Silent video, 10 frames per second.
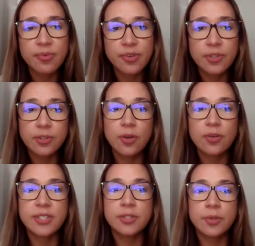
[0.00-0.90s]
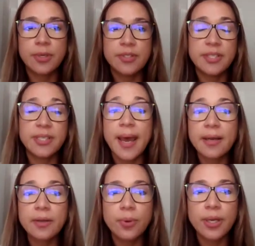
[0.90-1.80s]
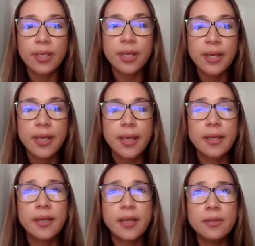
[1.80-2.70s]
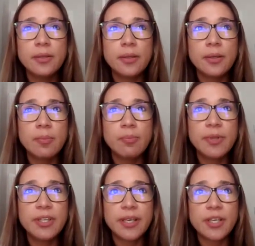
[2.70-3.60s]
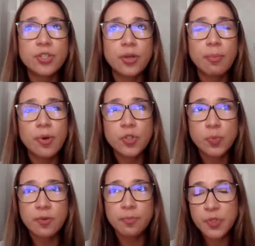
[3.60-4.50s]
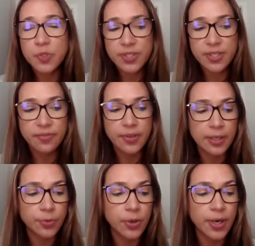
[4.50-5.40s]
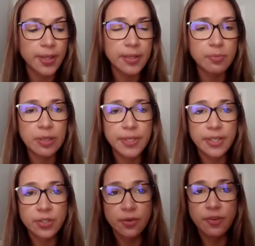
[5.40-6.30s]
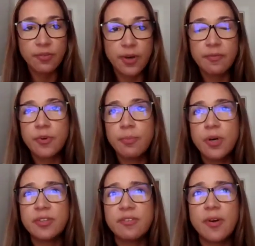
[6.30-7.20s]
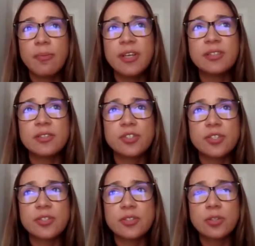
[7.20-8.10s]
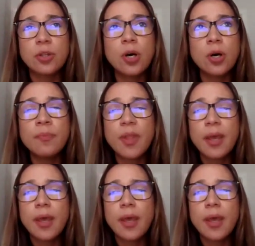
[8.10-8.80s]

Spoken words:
$50 is inadequate. And in the implementation, I'm going to speak specifically regarding the implementation of the Vermont Environmental Justice Law.